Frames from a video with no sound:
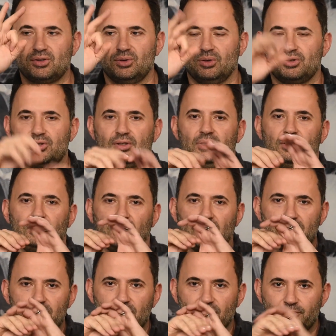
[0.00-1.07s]
source,
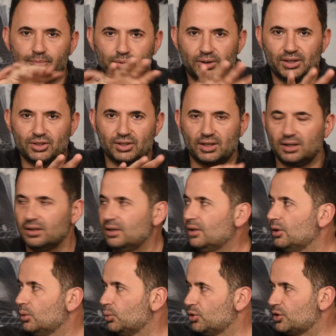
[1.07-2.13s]
lots of pressure,
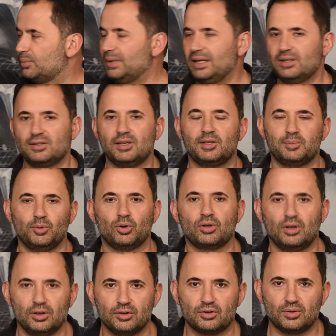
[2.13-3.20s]
which means there's more
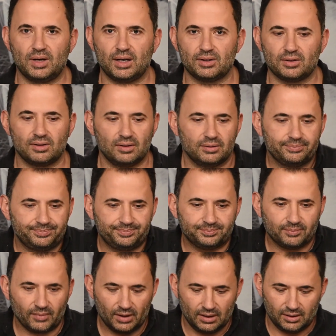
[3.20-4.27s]
contrast.
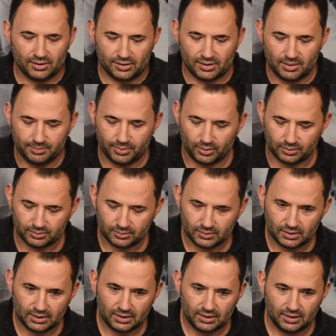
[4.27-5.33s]
Simple.
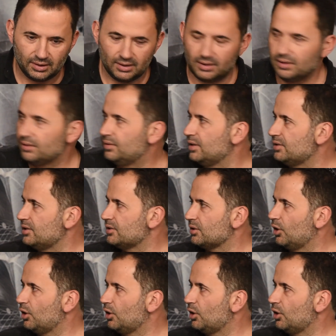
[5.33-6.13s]
This